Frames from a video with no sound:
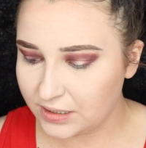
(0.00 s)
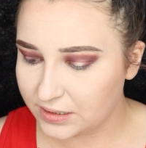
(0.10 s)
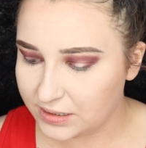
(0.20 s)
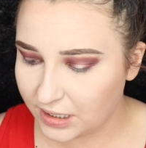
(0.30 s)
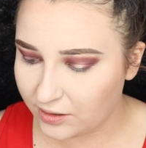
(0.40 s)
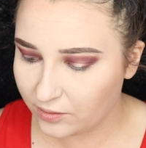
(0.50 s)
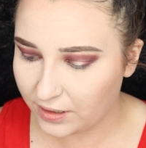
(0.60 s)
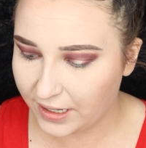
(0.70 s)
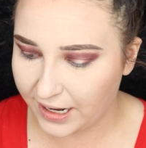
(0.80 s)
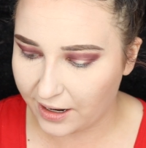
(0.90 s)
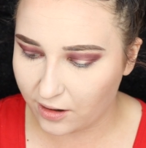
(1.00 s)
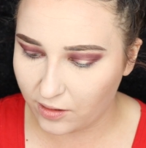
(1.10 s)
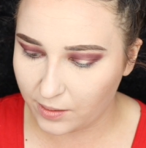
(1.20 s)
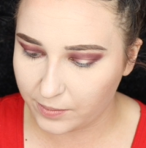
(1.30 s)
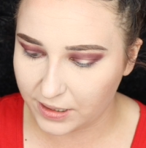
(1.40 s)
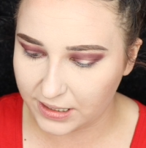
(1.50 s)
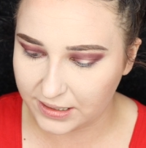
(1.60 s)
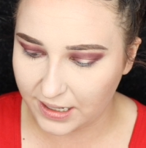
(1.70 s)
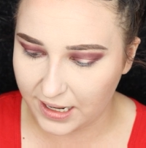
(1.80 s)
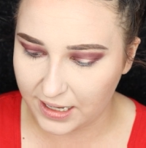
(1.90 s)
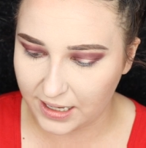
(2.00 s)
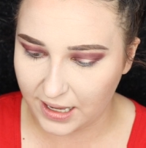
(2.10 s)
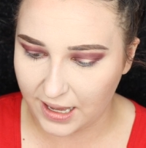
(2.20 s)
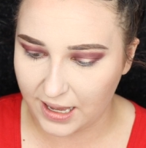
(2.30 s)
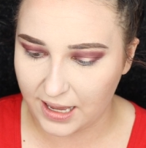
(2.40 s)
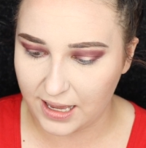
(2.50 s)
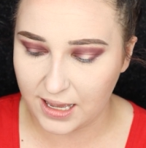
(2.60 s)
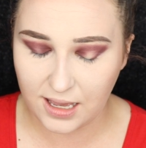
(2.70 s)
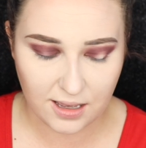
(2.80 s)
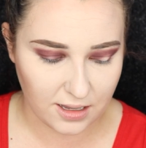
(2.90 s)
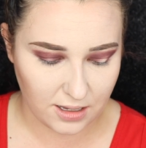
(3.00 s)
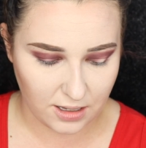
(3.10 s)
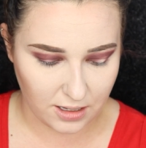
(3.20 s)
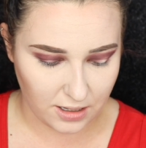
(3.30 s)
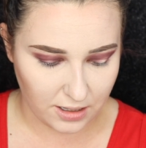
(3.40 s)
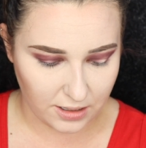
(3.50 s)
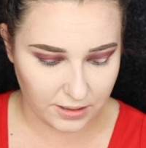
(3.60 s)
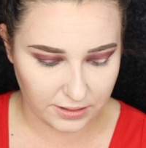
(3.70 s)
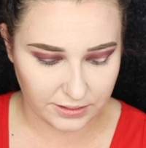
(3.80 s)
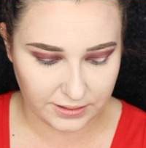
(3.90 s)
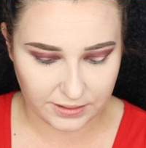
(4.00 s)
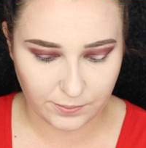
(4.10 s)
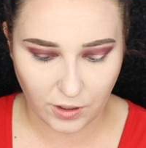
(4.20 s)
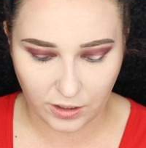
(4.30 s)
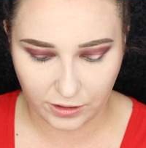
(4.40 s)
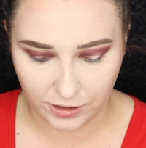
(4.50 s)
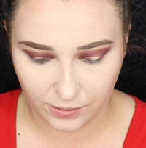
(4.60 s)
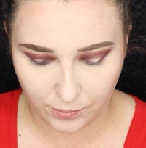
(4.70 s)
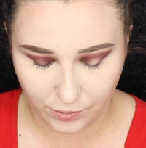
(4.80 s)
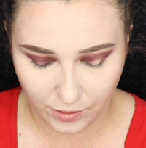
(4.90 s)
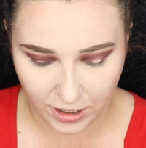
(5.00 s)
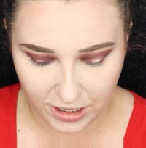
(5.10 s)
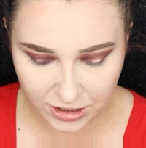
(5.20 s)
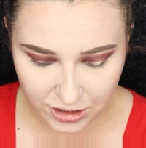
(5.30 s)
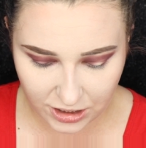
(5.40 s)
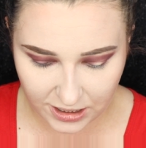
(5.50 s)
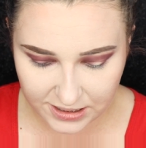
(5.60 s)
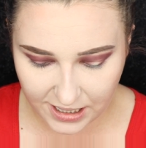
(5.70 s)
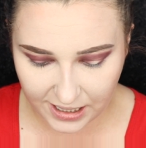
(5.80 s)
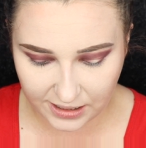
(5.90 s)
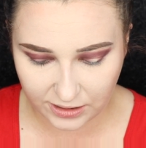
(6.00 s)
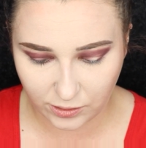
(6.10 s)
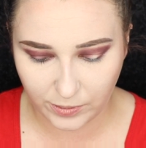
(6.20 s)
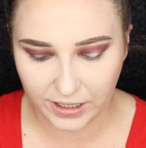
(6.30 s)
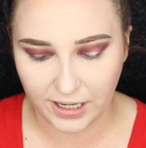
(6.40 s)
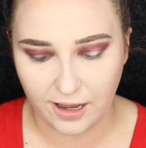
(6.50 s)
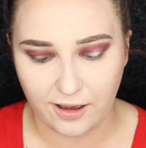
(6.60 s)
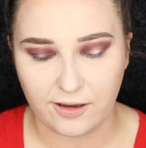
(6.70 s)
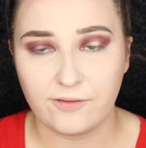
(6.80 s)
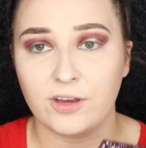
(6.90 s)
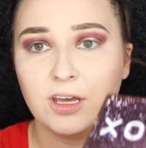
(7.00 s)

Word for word: So now I'm going to take a smaller brush and take a little bit of